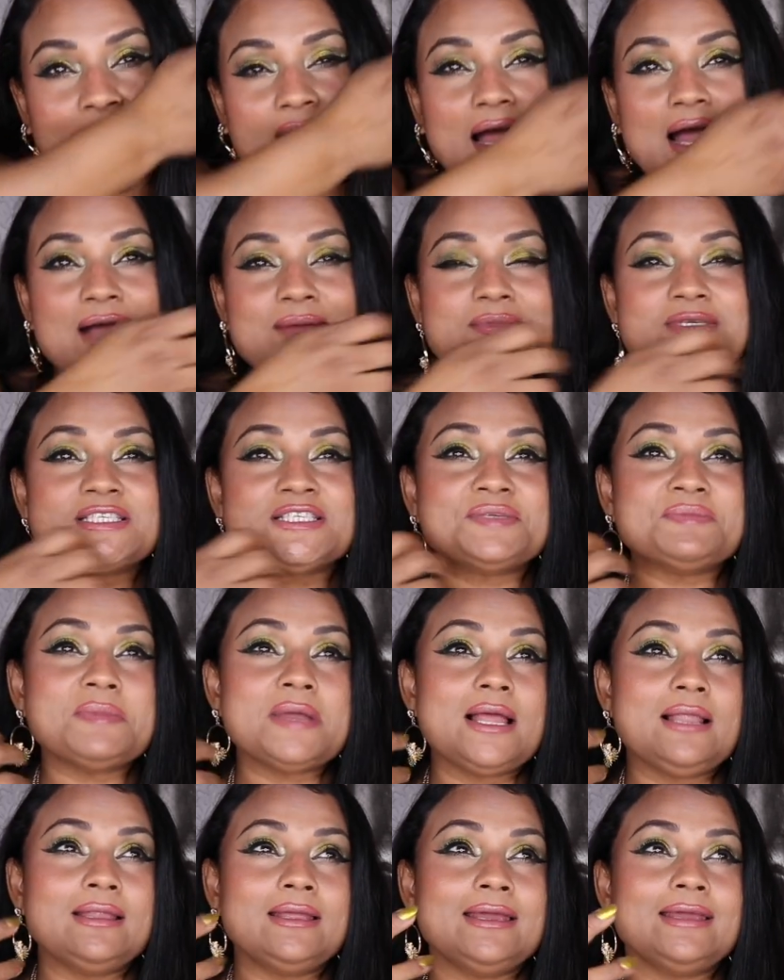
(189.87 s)
I'm
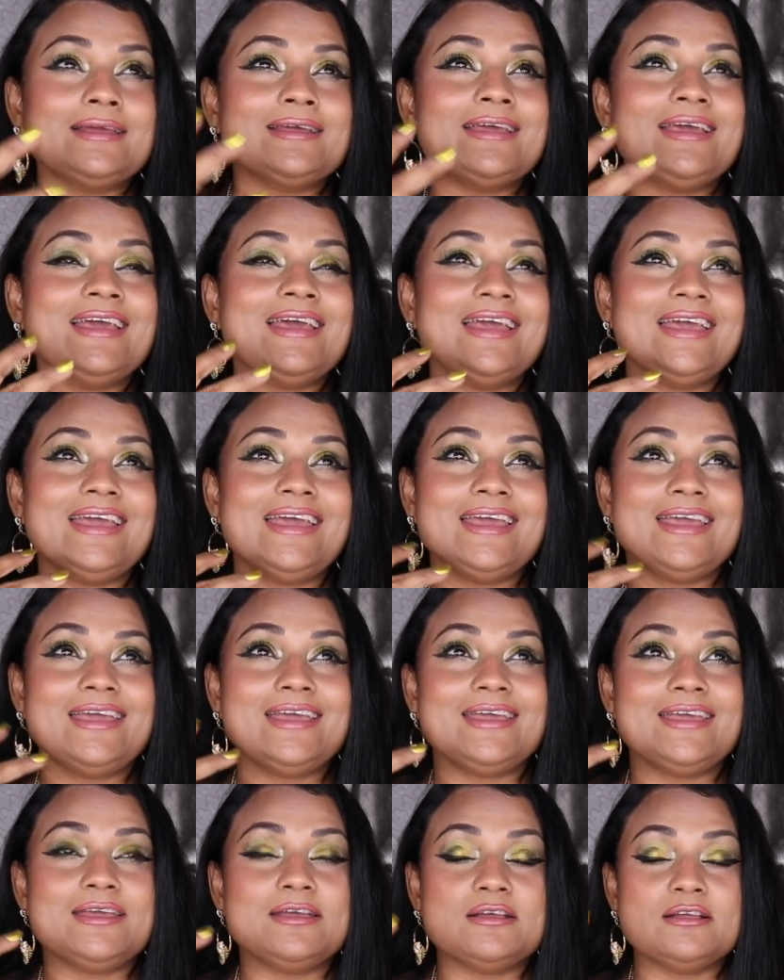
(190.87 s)
smelling
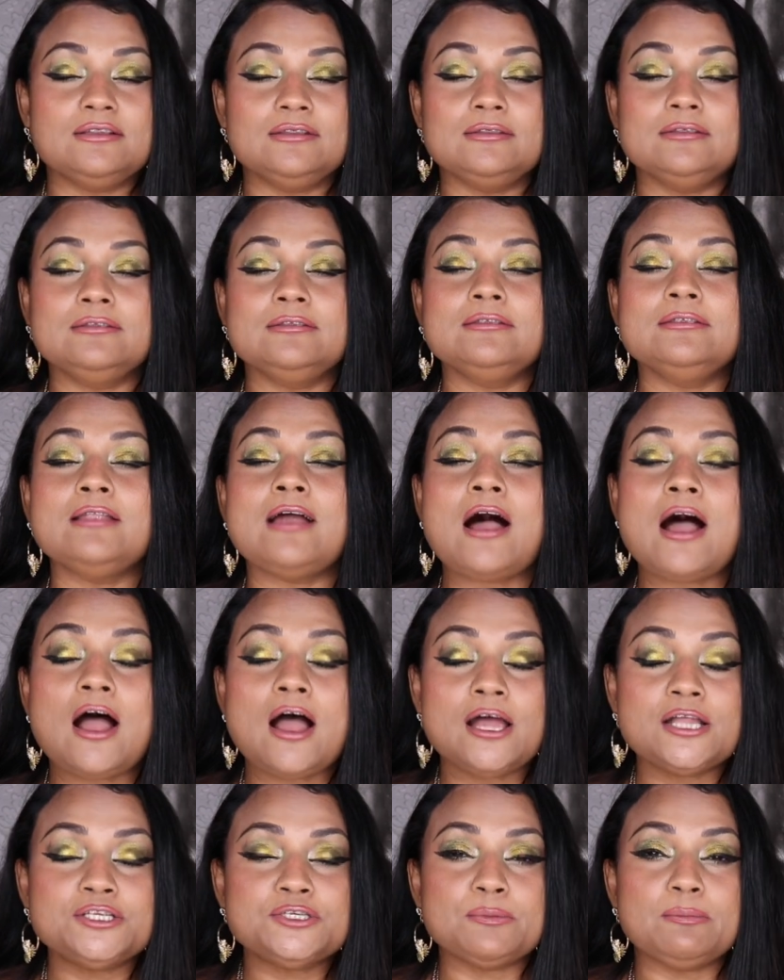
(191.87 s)
a
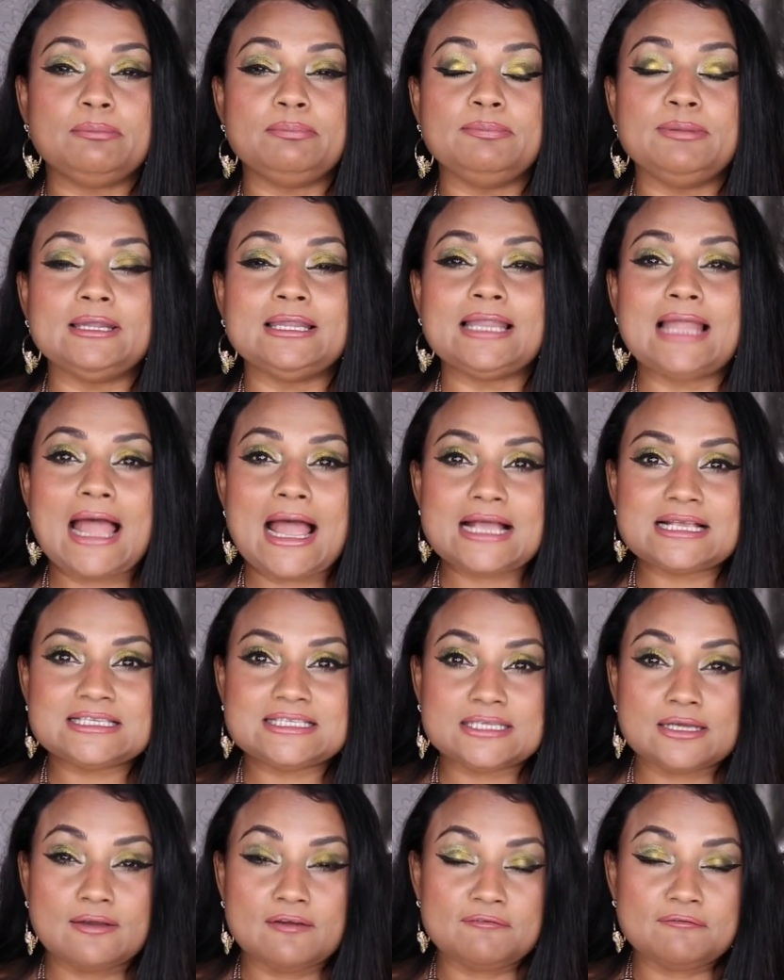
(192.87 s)
large
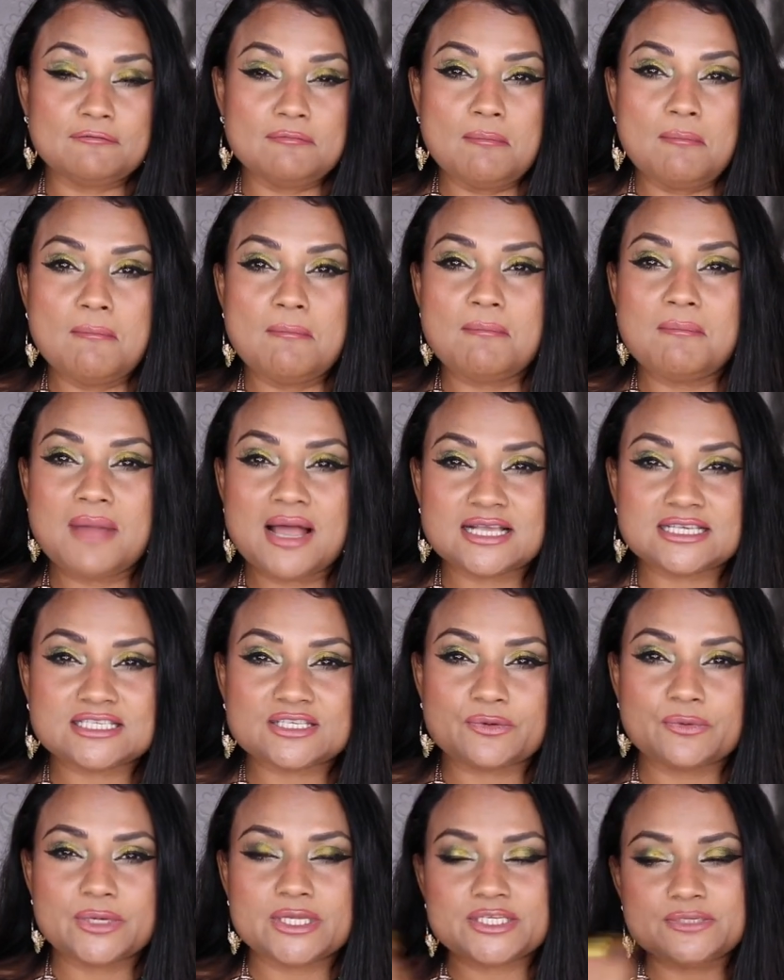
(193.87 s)
blast of
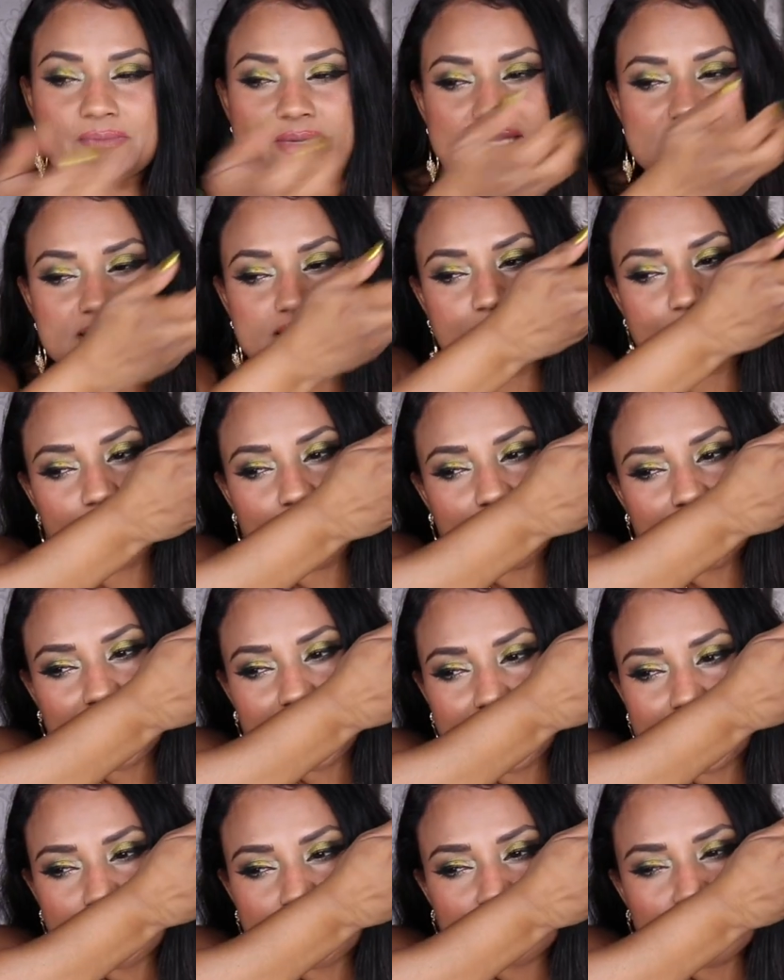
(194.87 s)
musk, which makes it
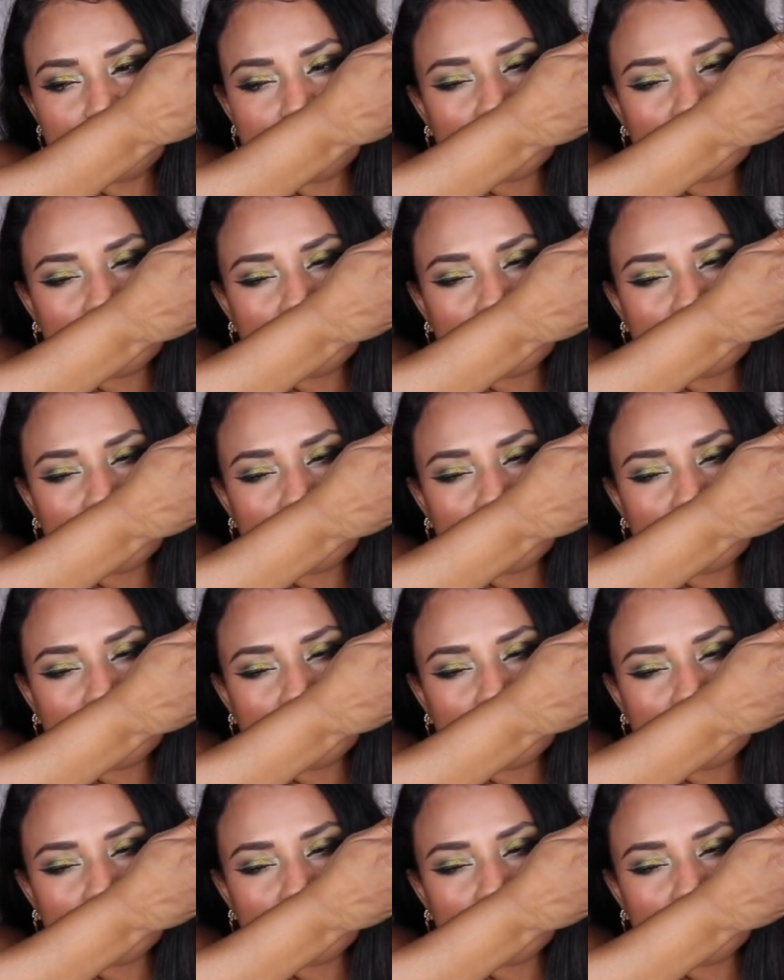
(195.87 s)
really